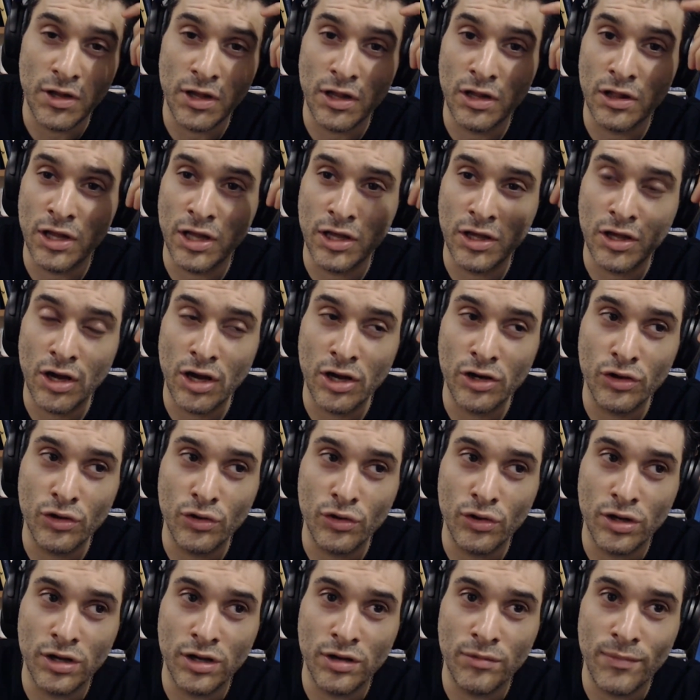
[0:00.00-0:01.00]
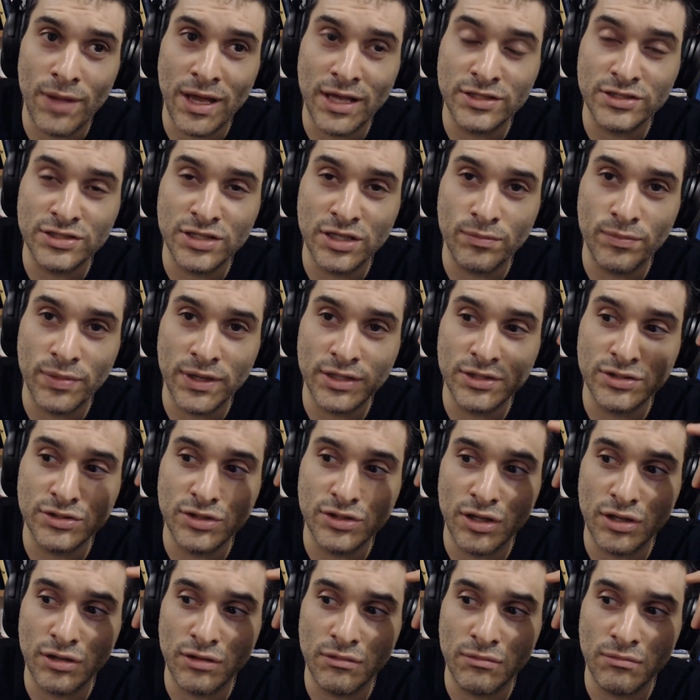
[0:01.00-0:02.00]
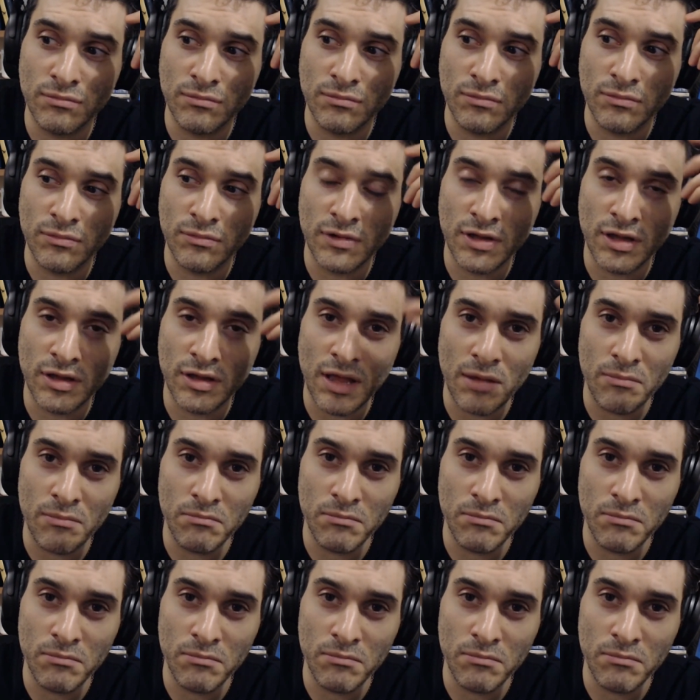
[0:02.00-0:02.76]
like, are you going to match it based on the